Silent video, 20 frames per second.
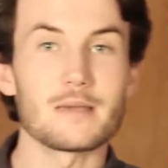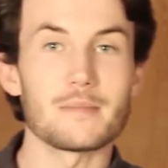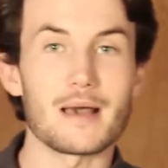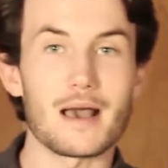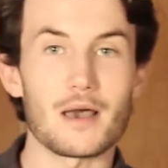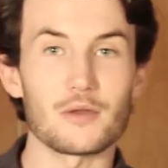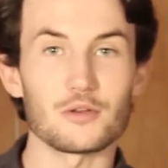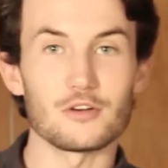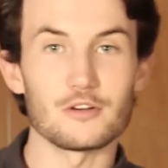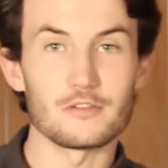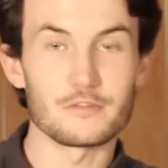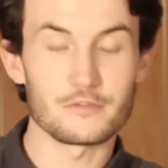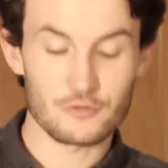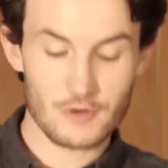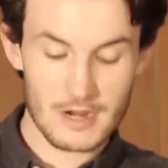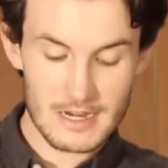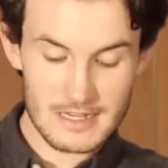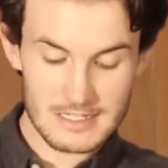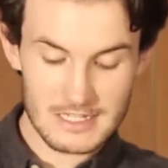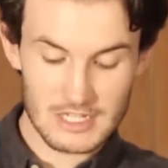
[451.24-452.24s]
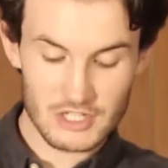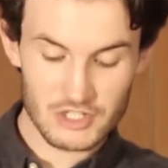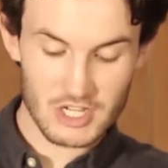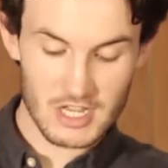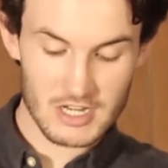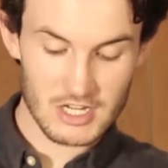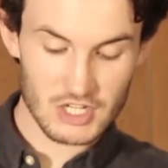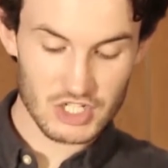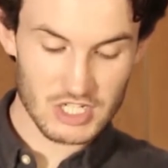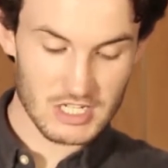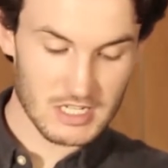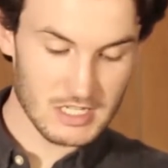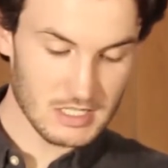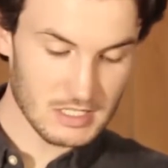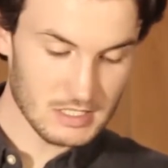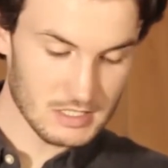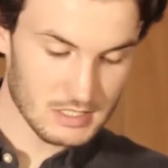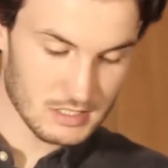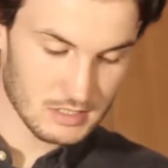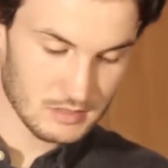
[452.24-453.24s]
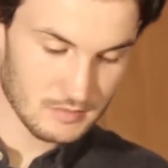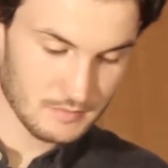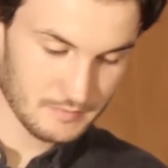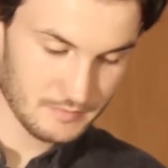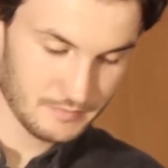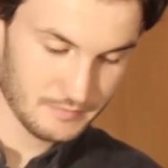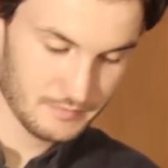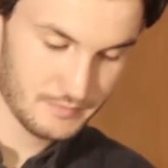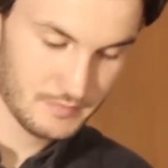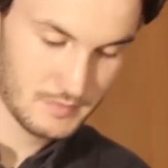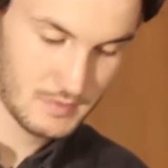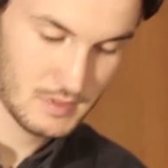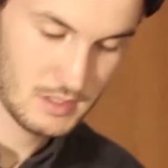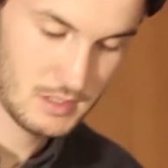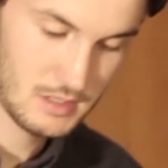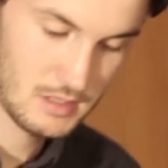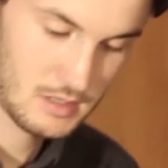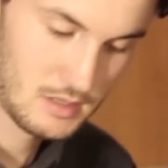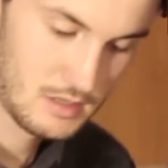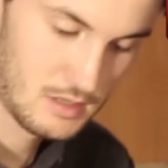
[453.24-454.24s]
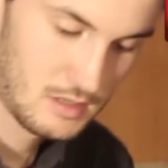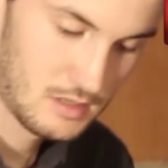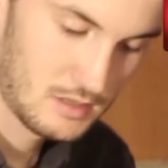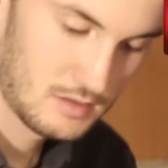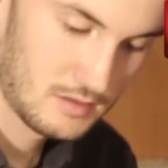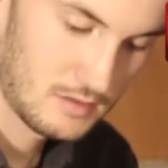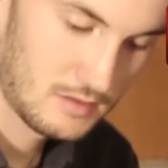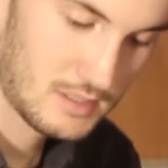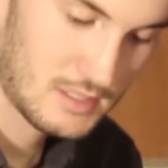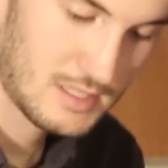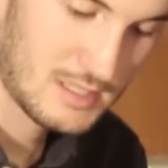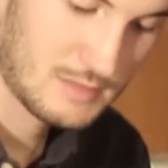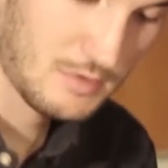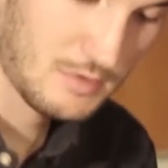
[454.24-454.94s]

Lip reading: amount of grated cheddar cheese. This is